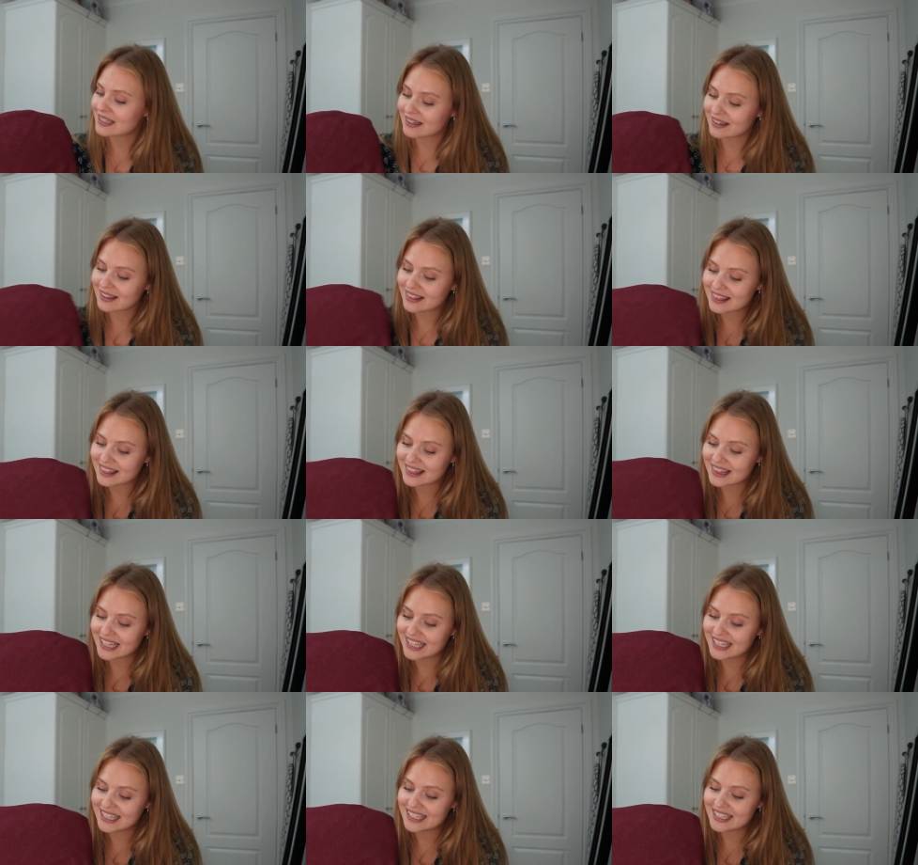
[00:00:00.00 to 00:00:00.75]
I
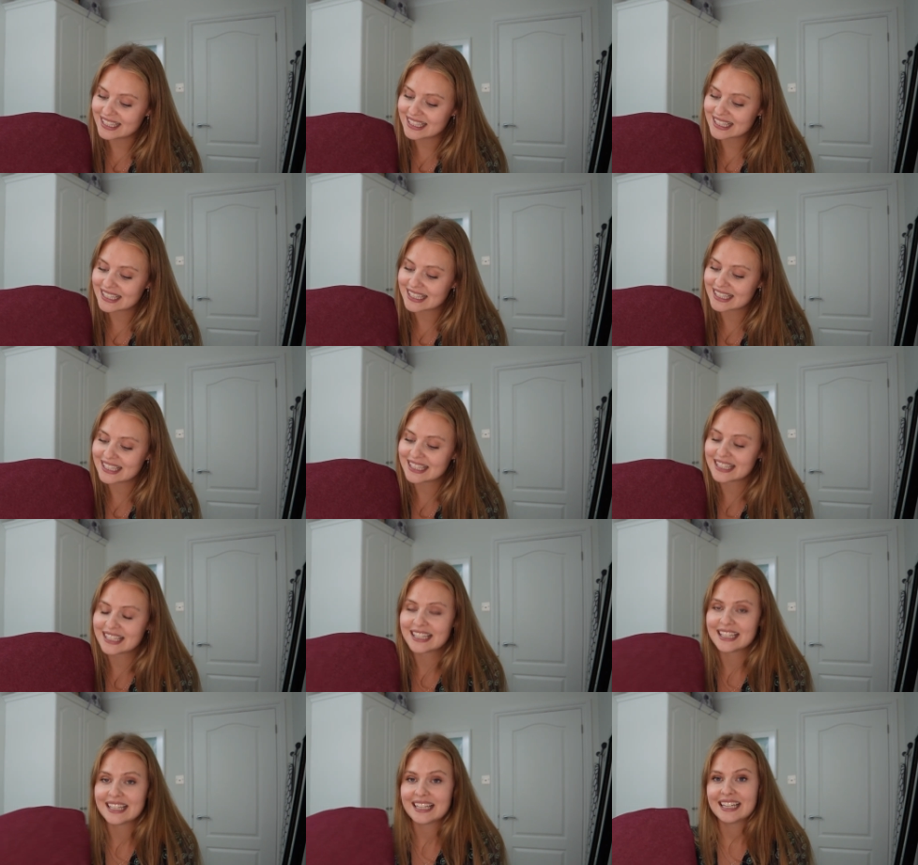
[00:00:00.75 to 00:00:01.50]
think
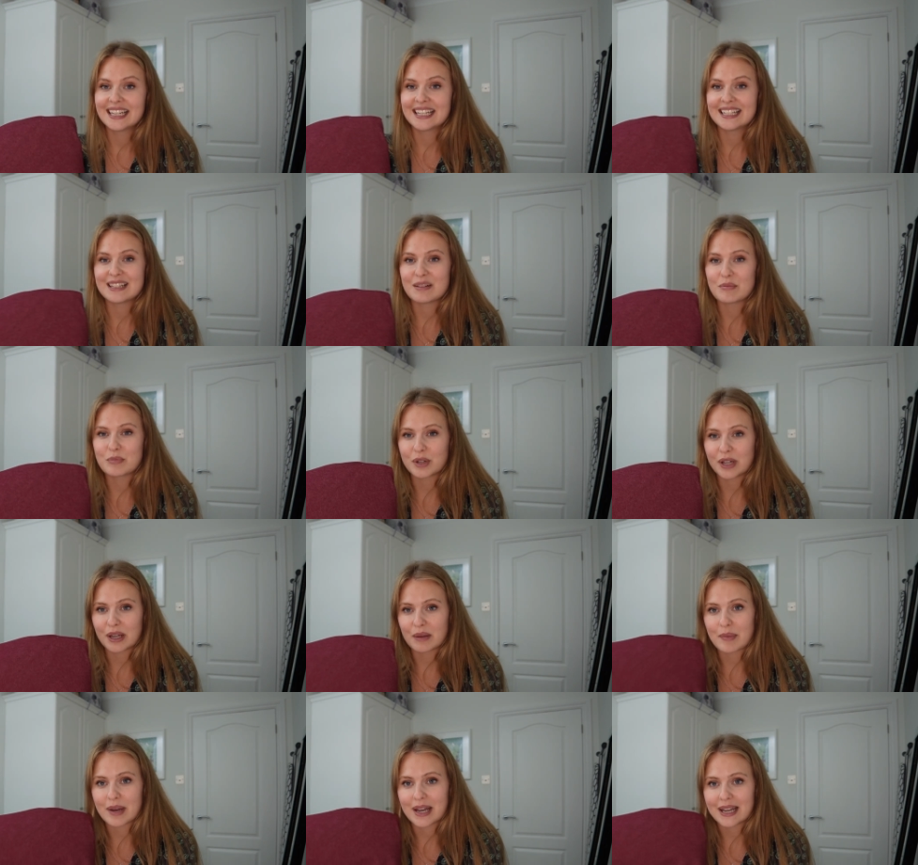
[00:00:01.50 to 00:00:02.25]
the
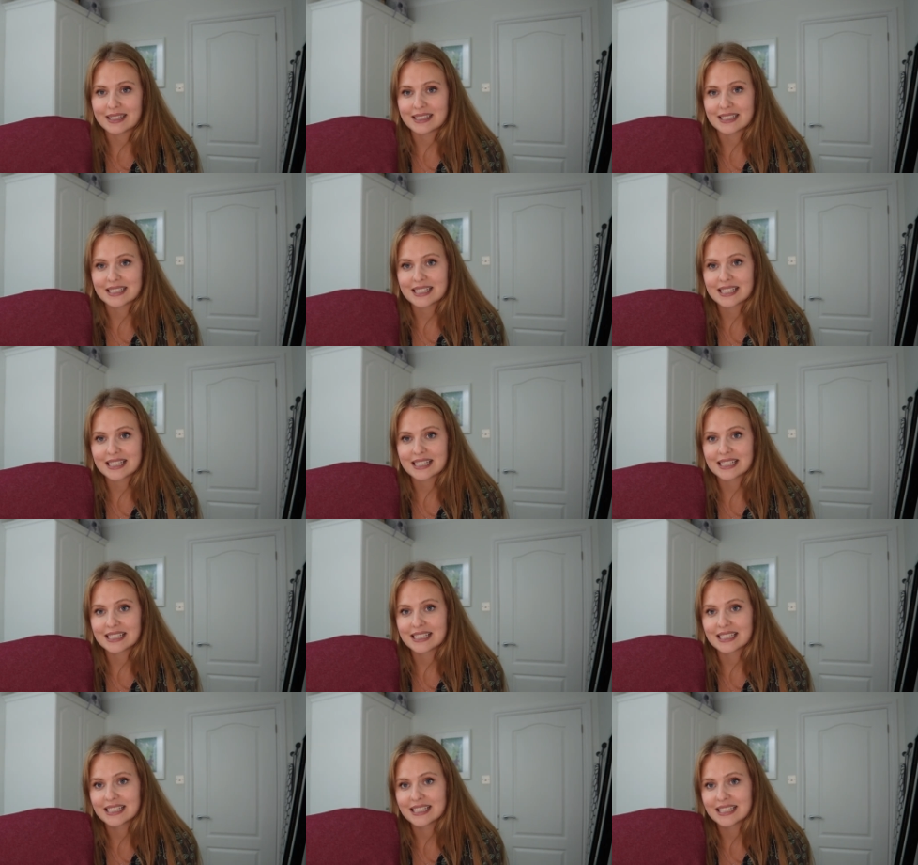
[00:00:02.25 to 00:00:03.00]
Brier
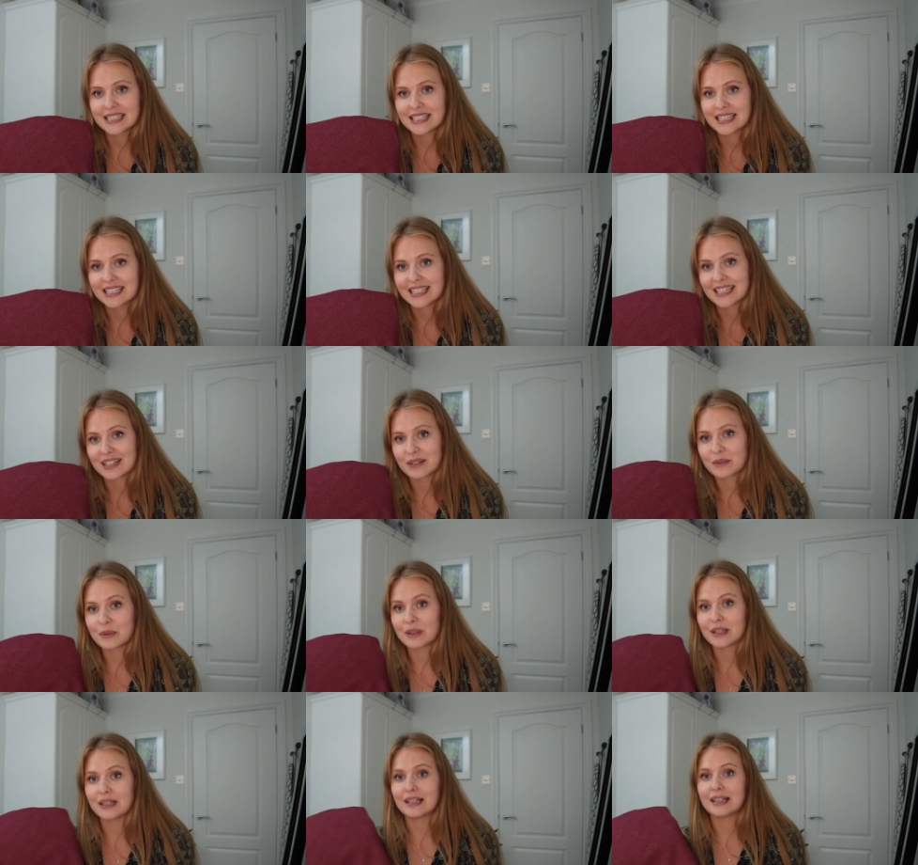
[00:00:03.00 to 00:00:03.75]
Pants
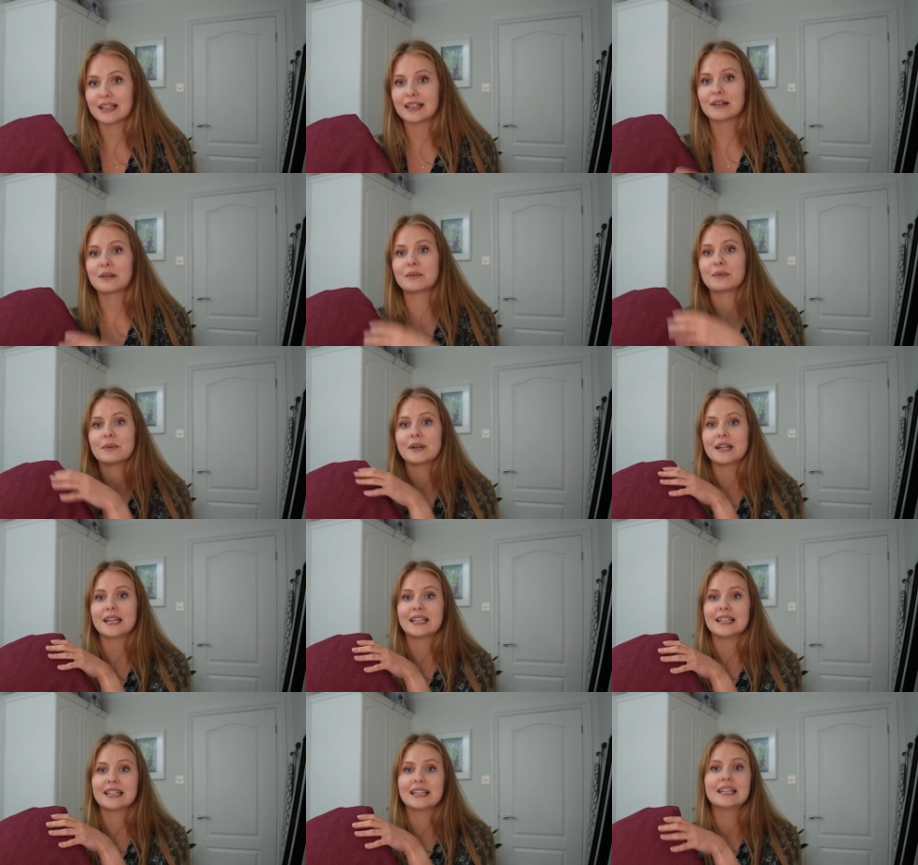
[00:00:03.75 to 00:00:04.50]
will
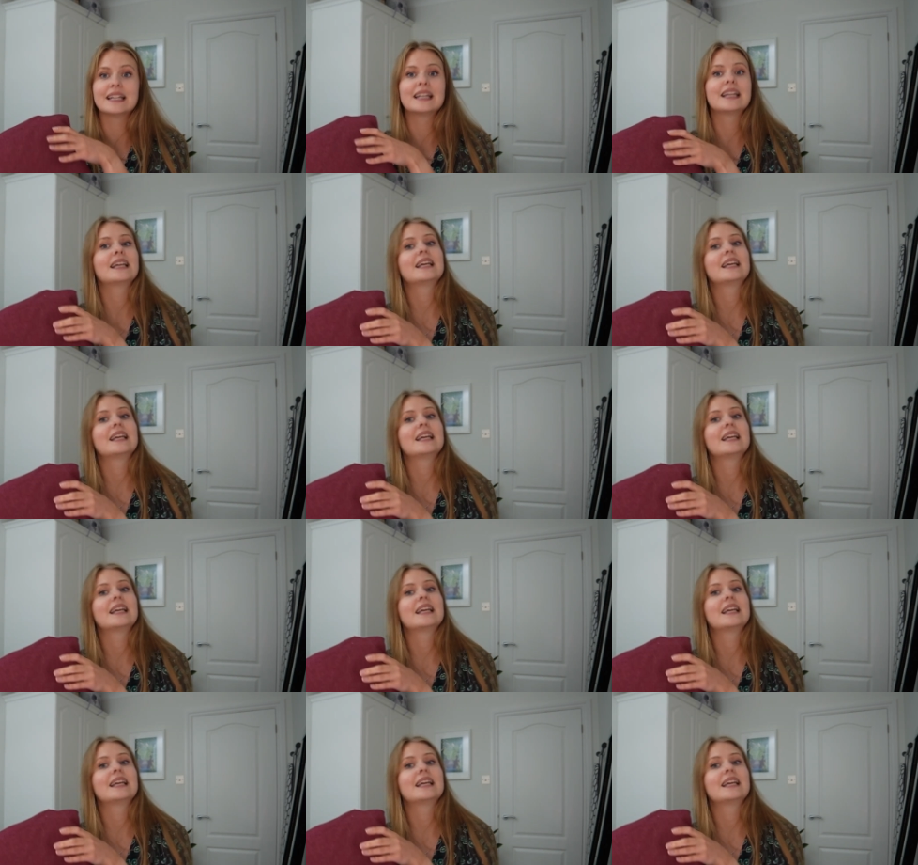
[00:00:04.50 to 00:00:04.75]
win